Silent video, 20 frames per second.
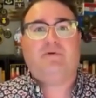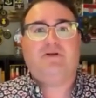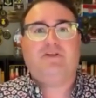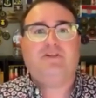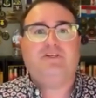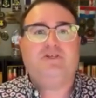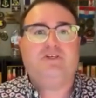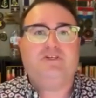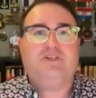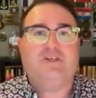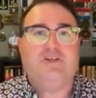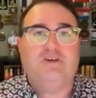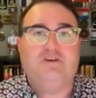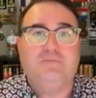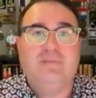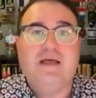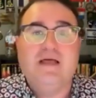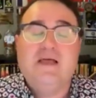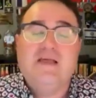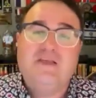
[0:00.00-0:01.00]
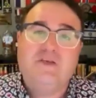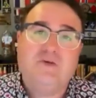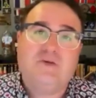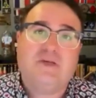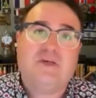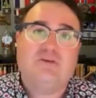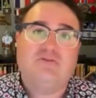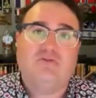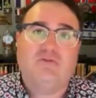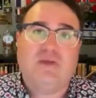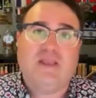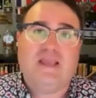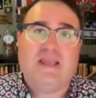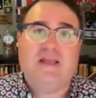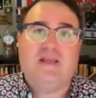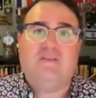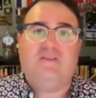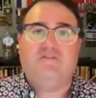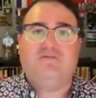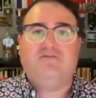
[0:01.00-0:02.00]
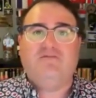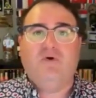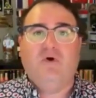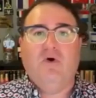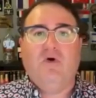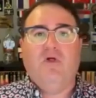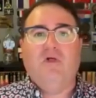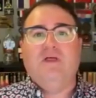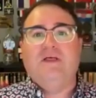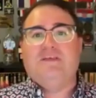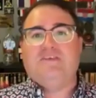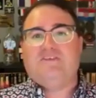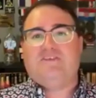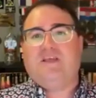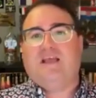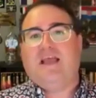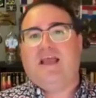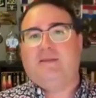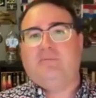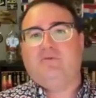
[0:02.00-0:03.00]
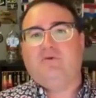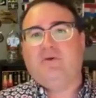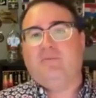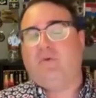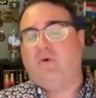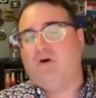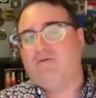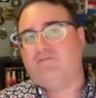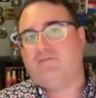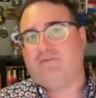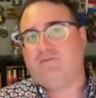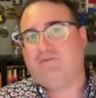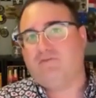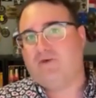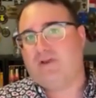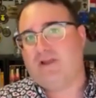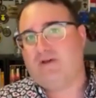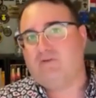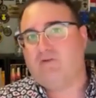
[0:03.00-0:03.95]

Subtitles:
on YouTube, you can read the full Cyabra report for free at